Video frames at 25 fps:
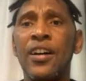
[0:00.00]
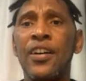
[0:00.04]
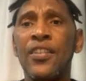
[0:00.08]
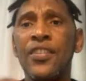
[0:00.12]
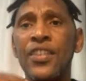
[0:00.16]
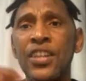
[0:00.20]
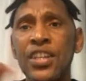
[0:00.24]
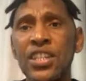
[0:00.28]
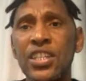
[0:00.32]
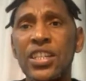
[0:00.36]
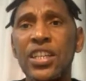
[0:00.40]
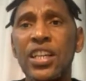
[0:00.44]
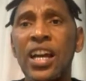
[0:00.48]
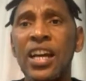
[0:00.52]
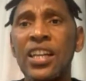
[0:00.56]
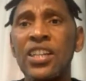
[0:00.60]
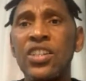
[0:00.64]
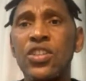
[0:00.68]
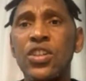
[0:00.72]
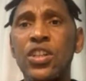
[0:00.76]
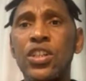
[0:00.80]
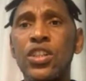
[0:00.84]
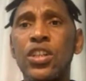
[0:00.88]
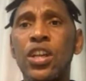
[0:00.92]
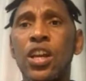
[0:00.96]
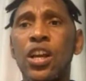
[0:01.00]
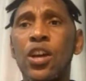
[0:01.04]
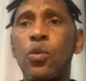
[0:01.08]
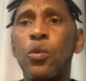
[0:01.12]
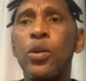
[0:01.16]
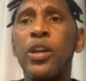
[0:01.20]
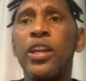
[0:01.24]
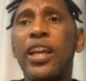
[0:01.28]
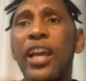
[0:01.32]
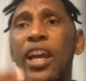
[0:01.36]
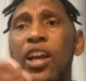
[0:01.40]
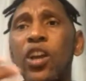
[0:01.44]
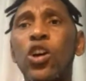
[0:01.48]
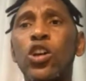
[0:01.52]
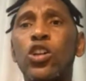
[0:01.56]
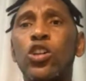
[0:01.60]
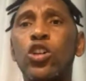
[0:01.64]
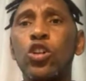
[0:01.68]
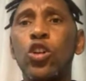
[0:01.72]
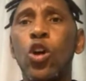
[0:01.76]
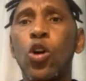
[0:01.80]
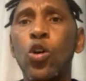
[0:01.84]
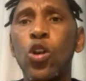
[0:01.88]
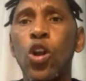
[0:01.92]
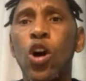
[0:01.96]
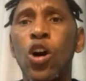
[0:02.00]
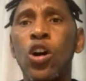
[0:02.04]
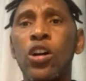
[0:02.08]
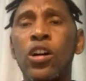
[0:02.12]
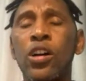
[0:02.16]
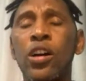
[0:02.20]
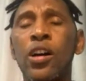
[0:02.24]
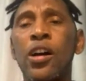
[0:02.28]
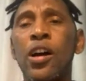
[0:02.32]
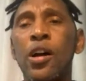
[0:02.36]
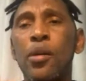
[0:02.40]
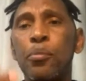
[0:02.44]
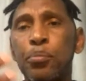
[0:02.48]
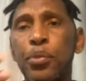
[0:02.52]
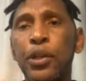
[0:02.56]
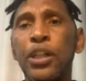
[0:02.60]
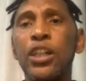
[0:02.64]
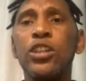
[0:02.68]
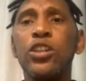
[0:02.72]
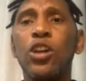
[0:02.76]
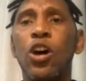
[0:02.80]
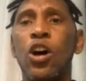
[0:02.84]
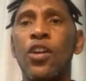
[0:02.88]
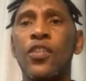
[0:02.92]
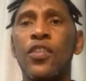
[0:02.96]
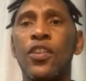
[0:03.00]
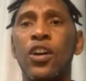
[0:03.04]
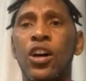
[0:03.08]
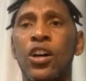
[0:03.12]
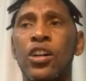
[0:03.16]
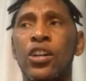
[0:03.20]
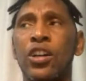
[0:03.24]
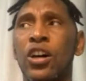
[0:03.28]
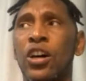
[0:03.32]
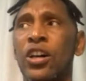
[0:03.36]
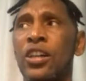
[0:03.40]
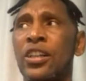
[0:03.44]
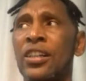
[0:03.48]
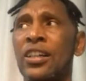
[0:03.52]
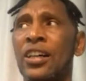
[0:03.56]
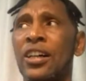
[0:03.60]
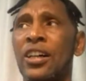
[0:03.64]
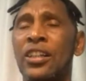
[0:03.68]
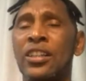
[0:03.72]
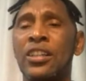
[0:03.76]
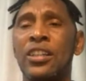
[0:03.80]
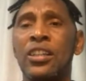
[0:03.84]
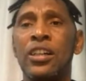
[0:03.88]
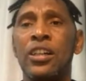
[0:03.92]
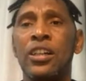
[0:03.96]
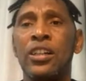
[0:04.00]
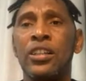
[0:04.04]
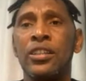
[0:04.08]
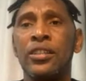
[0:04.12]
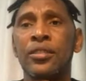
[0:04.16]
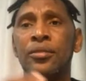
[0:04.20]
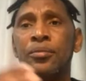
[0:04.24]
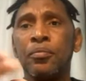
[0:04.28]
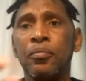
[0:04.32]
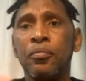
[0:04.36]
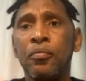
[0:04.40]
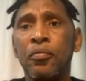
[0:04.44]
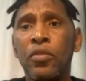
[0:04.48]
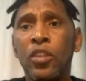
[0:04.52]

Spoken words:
these countries, we cannot no longer build on